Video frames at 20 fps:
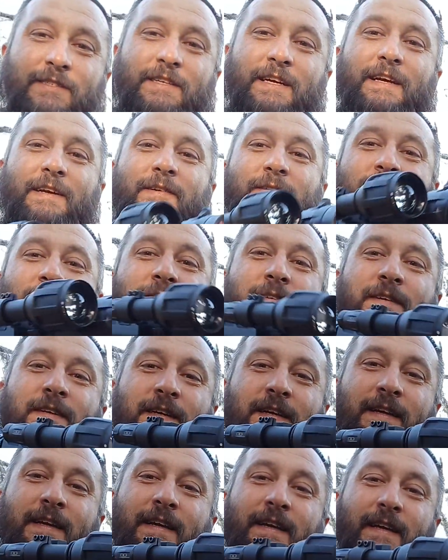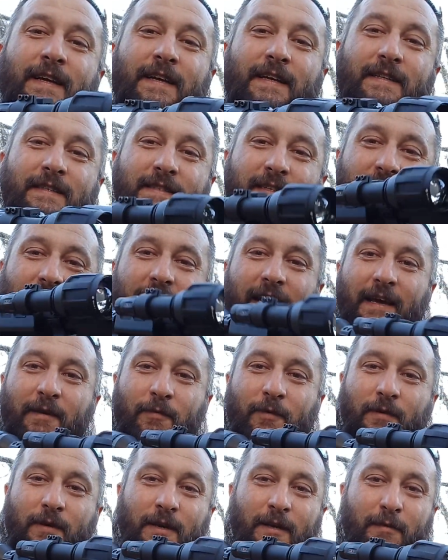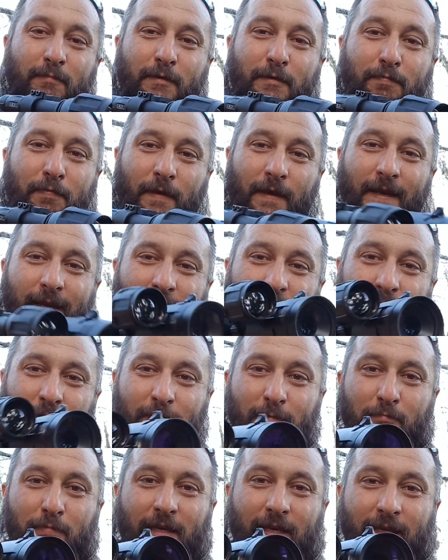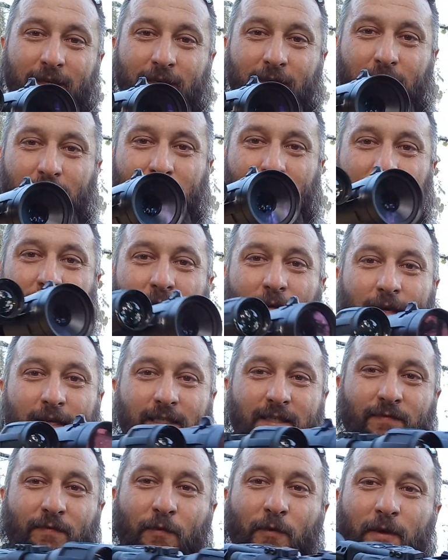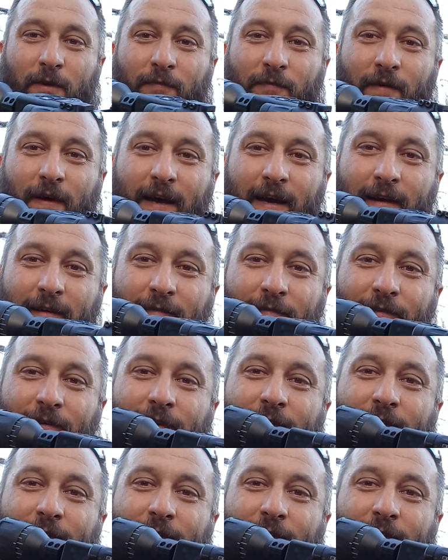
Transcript: channel. Today we're going to be playing with the B&W S45,